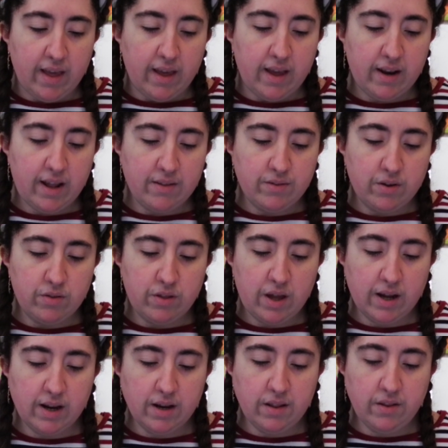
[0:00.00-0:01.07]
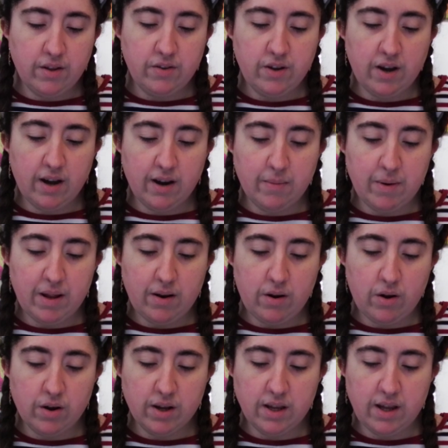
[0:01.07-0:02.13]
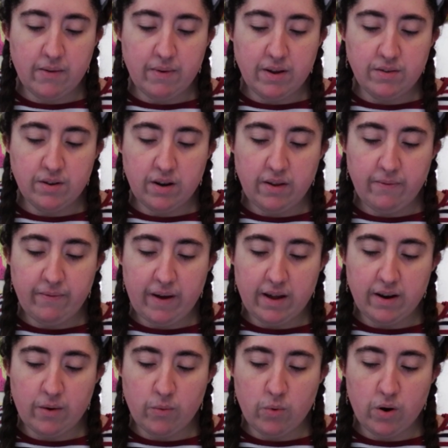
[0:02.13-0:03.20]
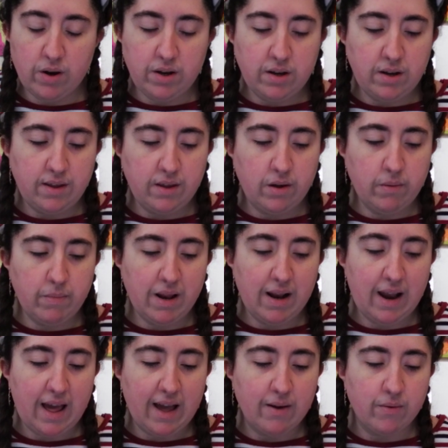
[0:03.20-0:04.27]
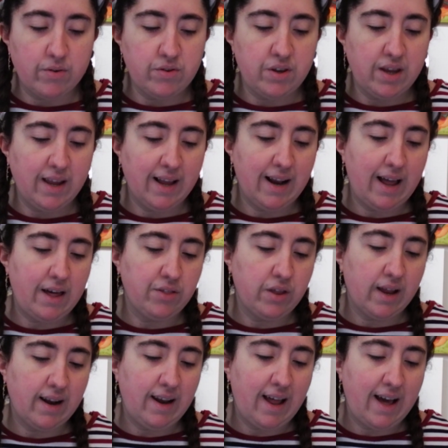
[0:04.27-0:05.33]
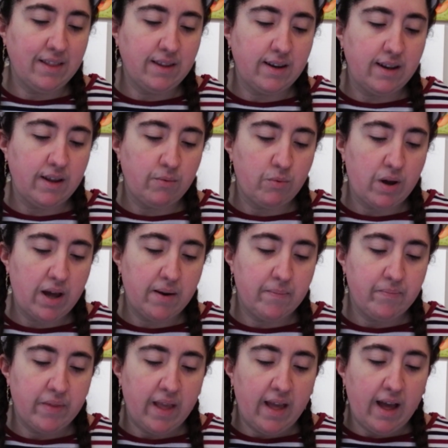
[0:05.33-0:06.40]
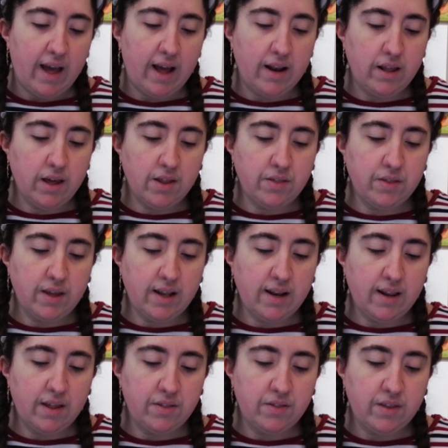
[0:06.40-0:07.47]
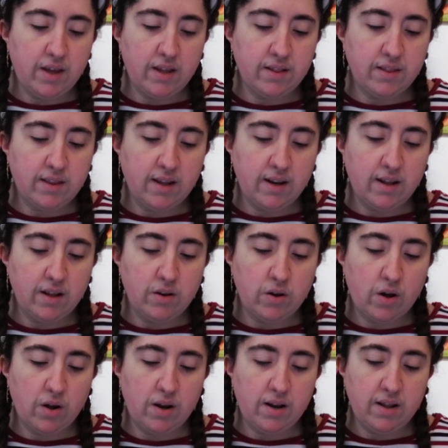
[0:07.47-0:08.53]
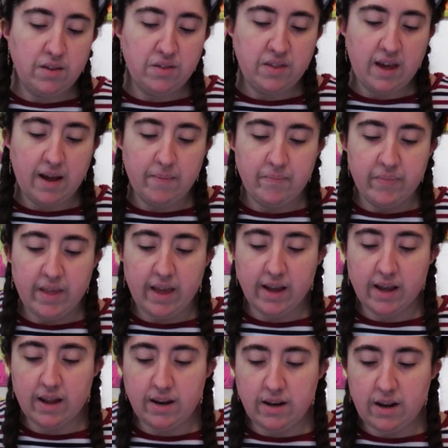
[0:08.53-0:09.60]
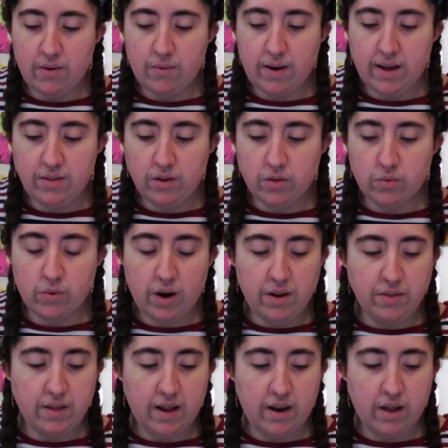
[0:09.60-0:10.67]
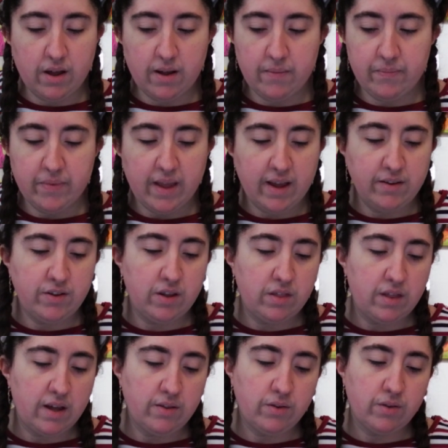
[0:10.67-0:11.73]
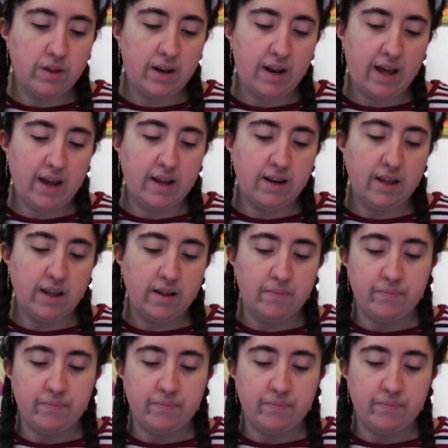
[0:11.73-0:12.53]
And after circling the jar a bit, Loki eventually found a warning in human language. In classic Latin it read, "Alice lecit tiri non licet." And Karina read those words aloud, and she said to the knight,